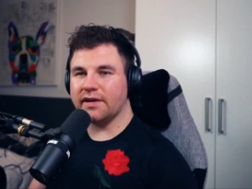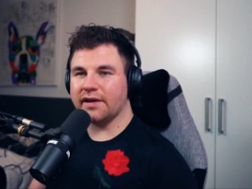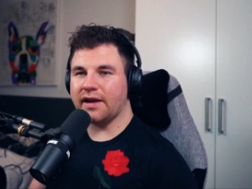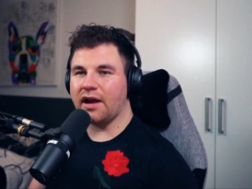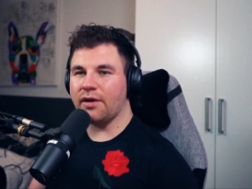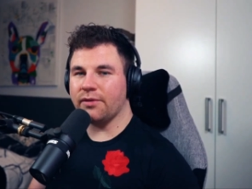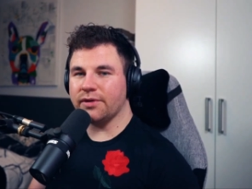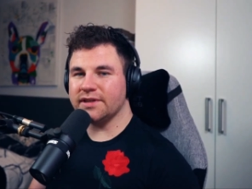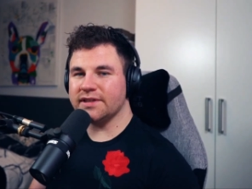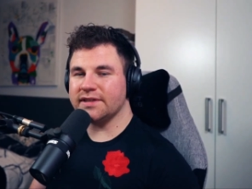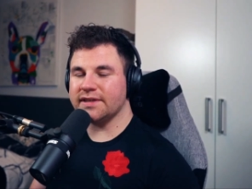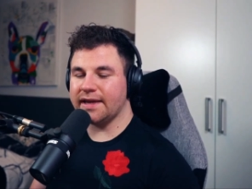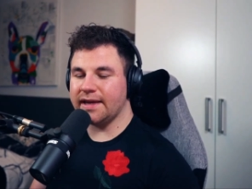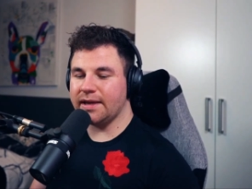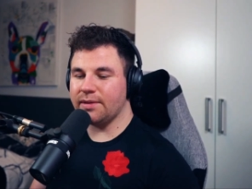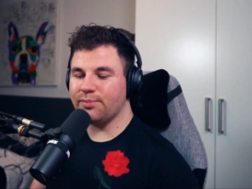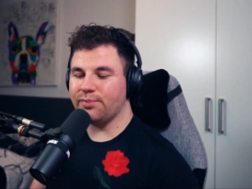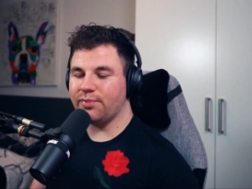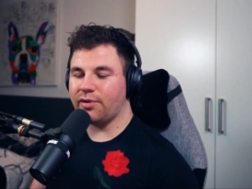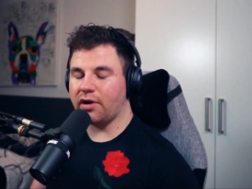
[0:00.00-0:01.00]
I would
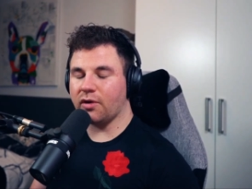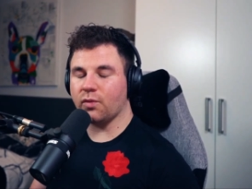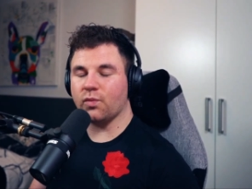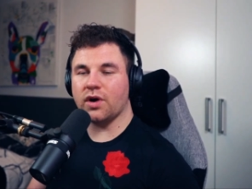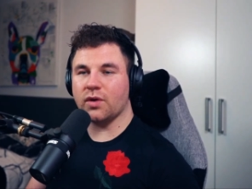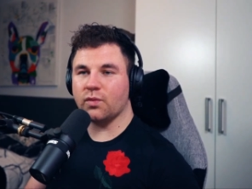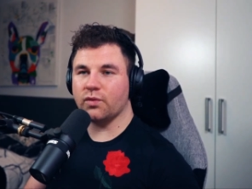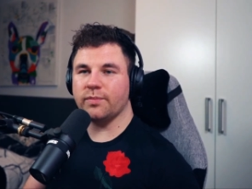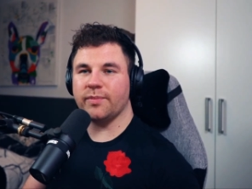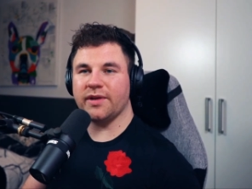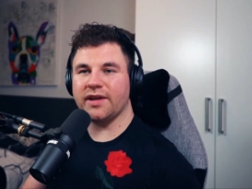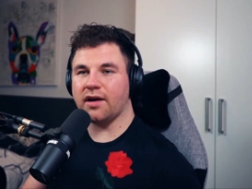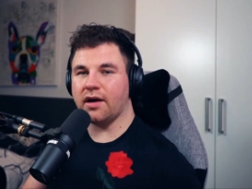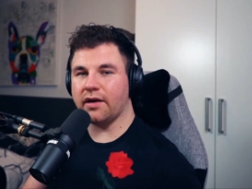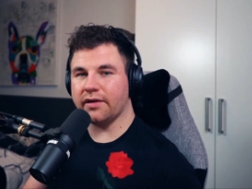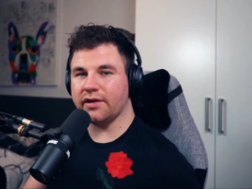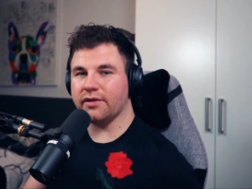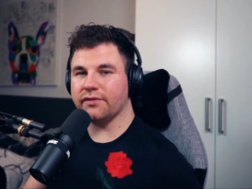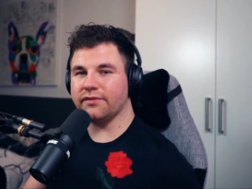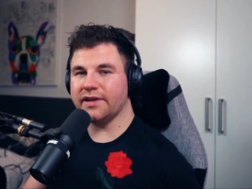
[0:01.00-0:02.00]
say part one would be
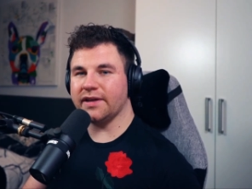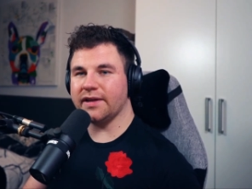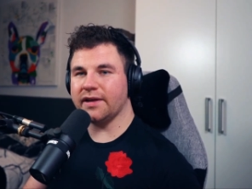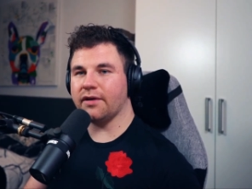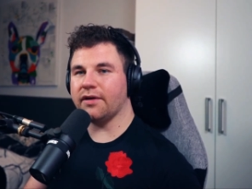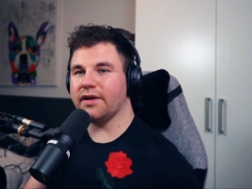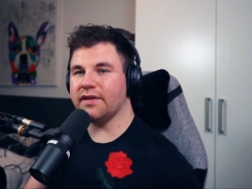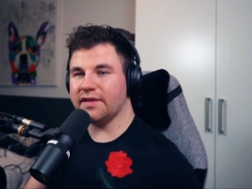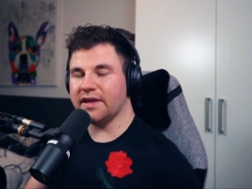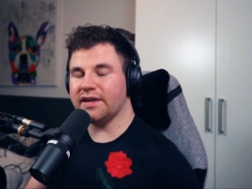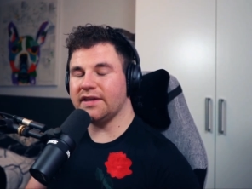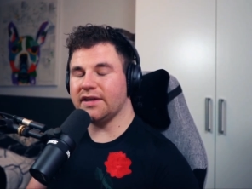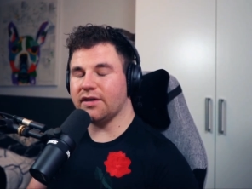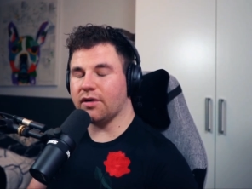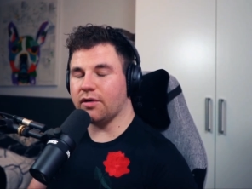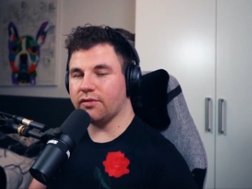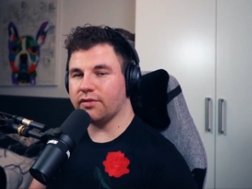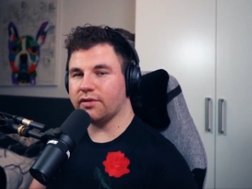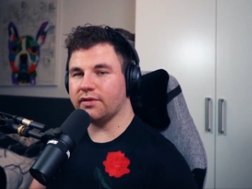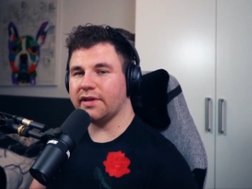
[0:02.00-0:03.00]
audio, video, and then the
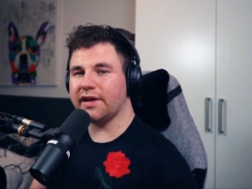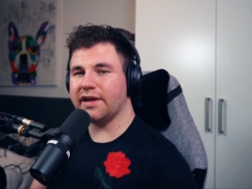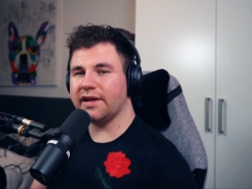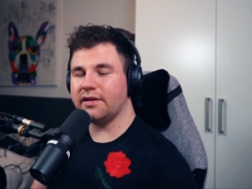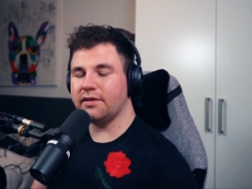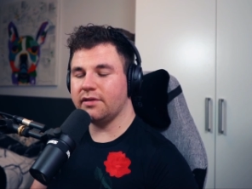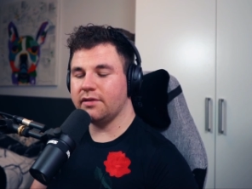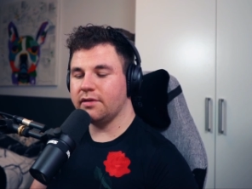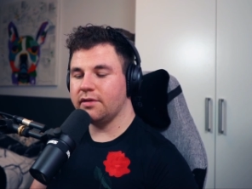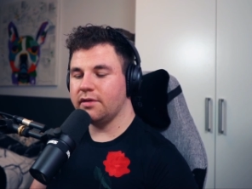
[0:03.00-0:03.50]
overlay.